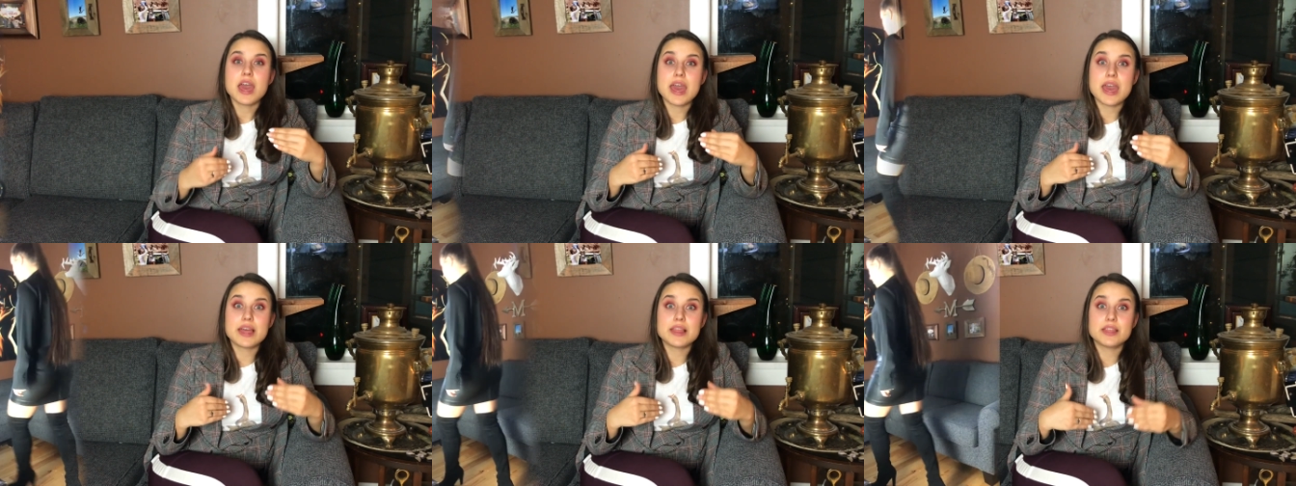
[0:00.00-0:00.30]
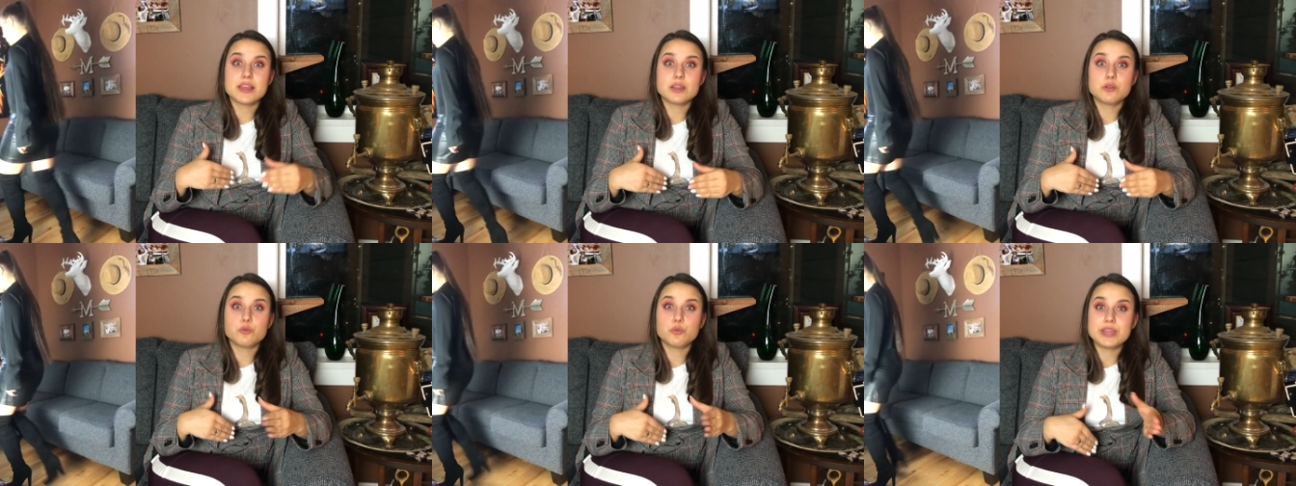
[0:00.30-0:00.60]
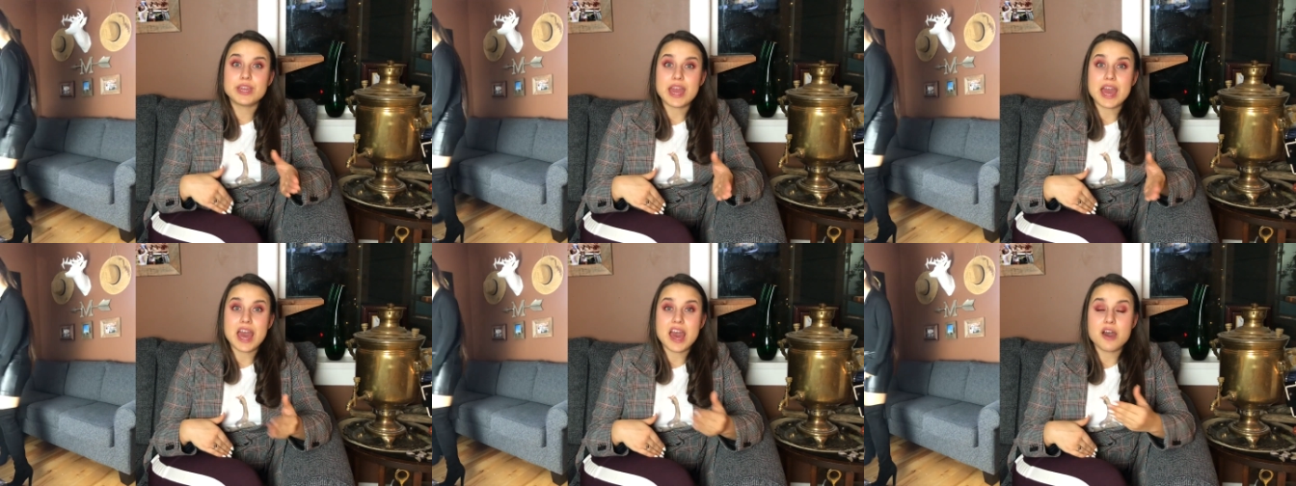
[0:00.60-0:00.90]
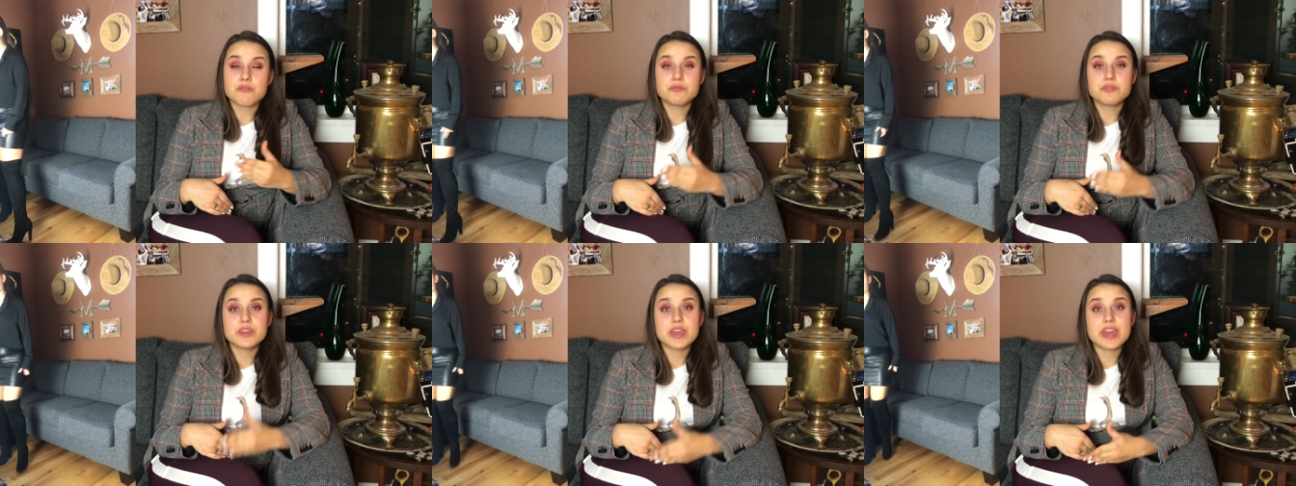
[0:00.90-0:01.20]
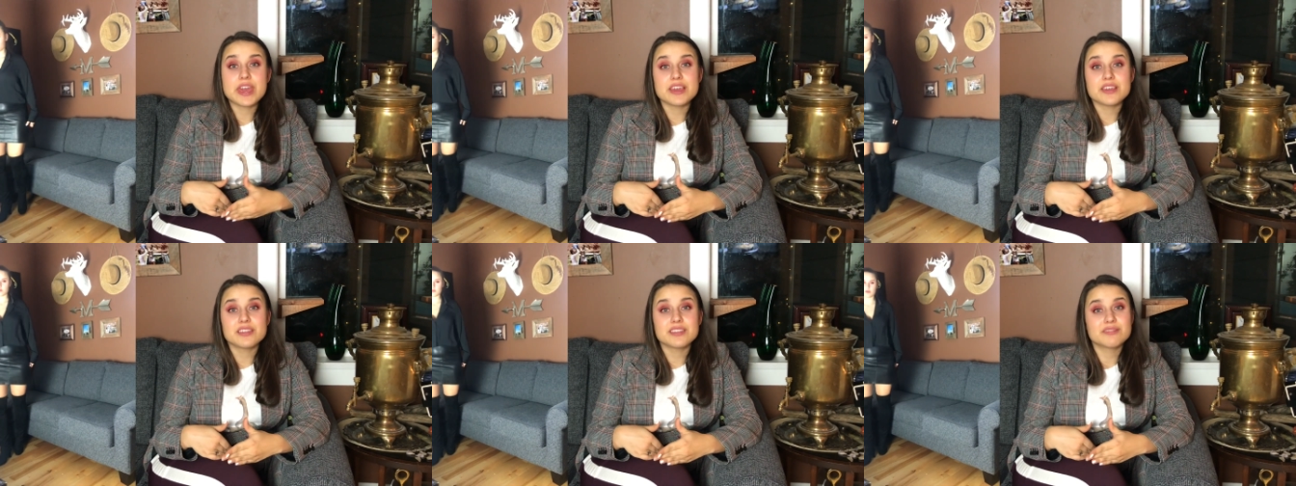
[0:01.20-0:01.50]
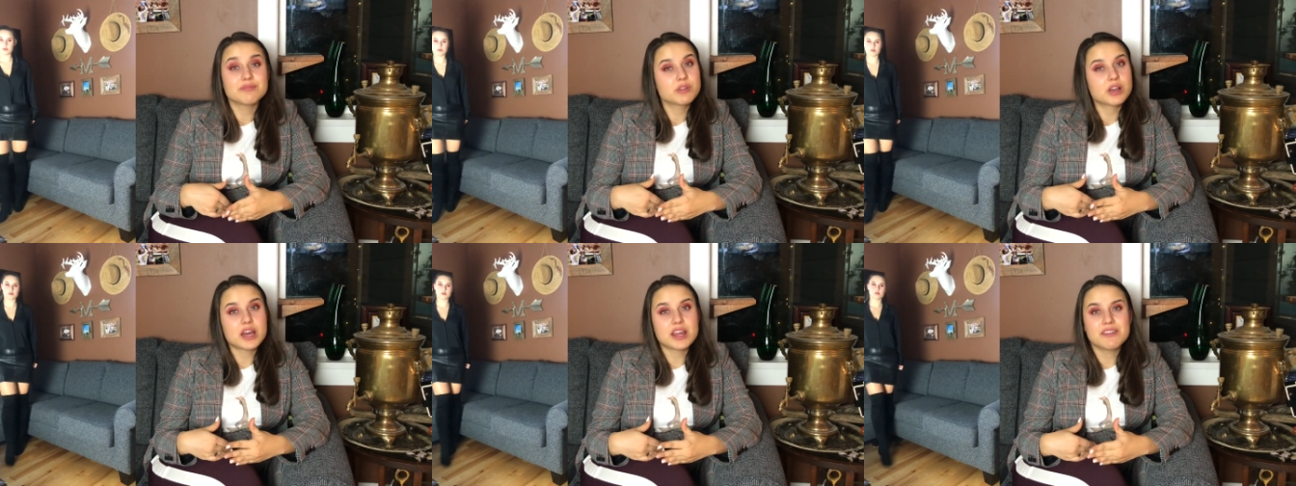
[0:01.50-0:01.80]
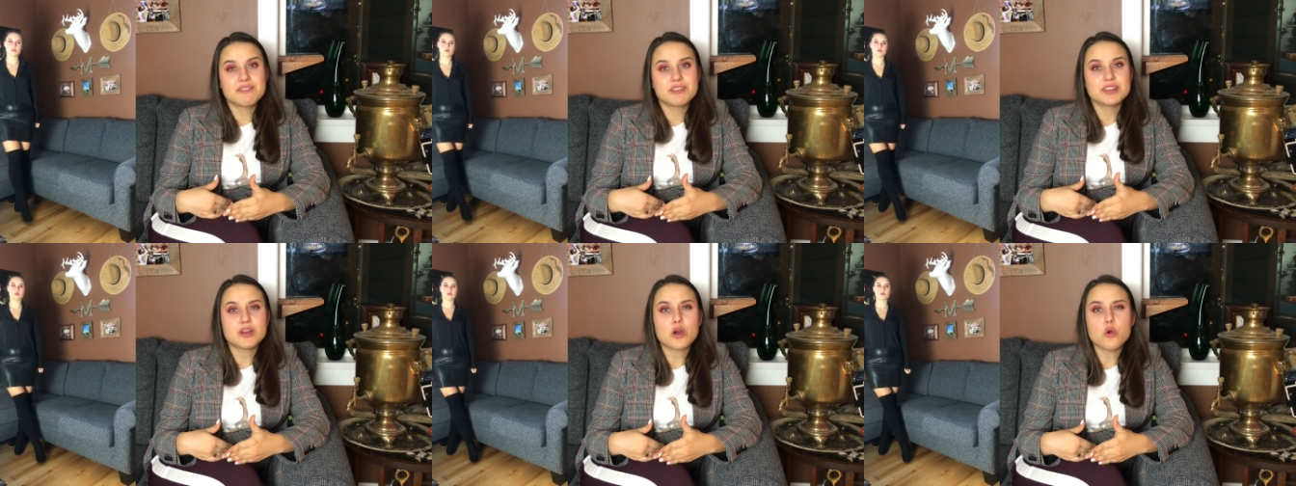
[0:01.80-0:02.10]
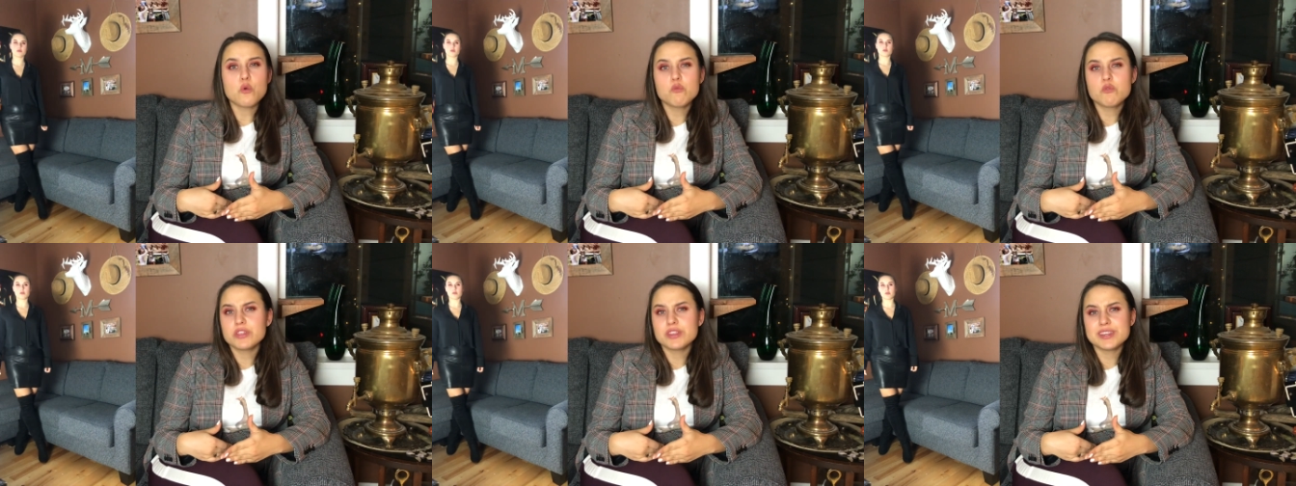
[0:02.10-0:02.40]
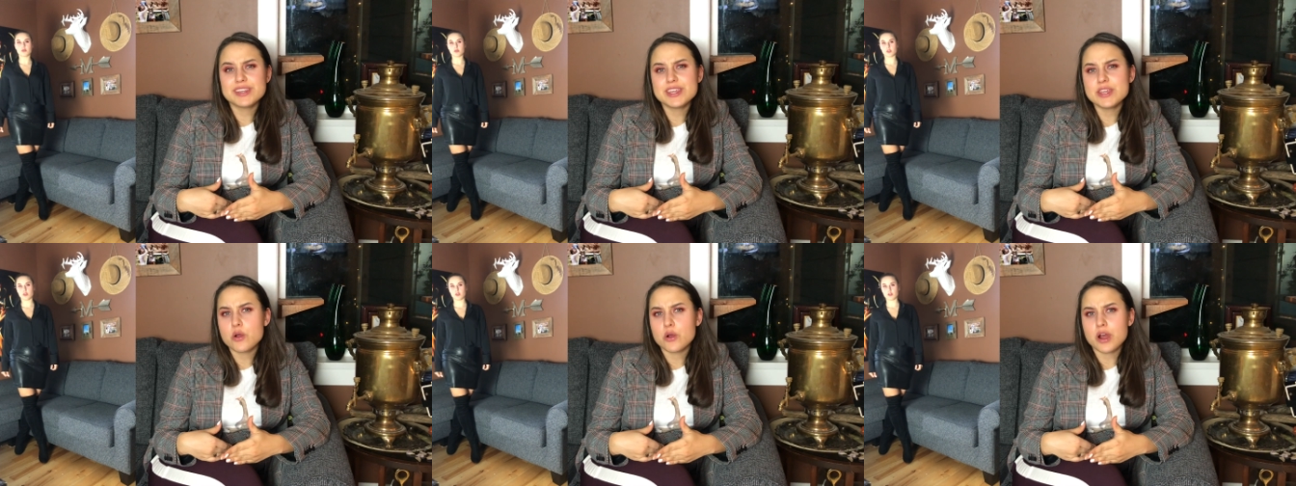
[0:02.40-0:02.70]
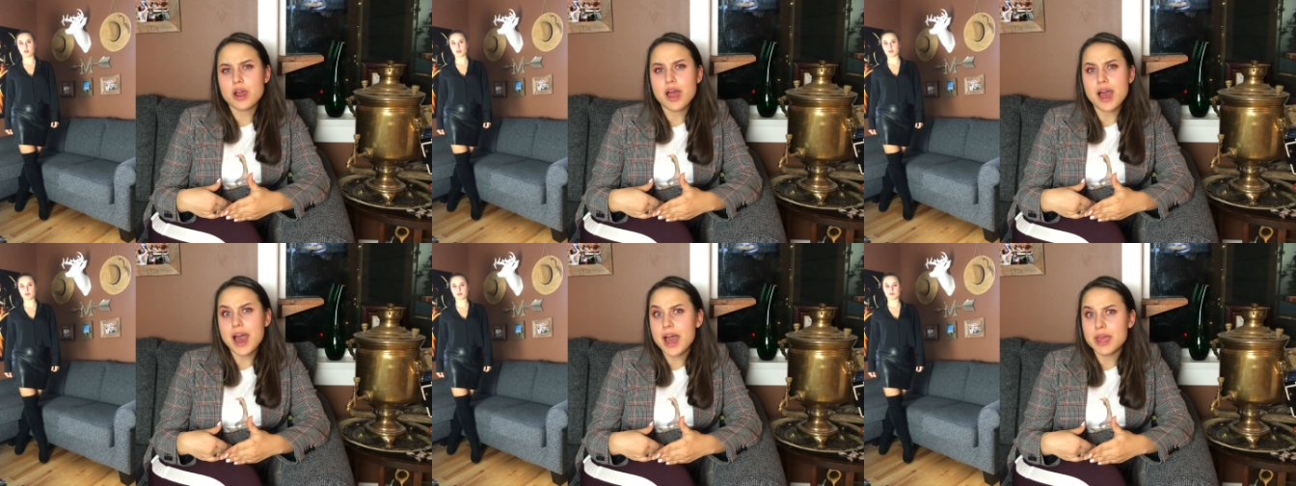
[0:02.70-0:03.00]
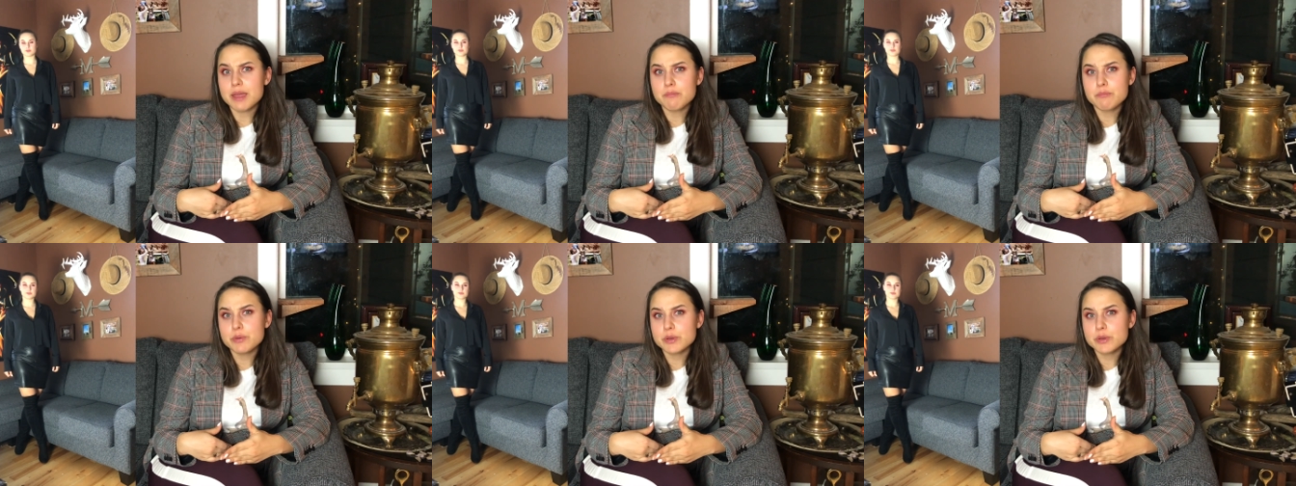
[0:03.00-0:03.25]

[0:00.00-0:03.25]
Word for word: and then we have a kind of an over-the-knee or high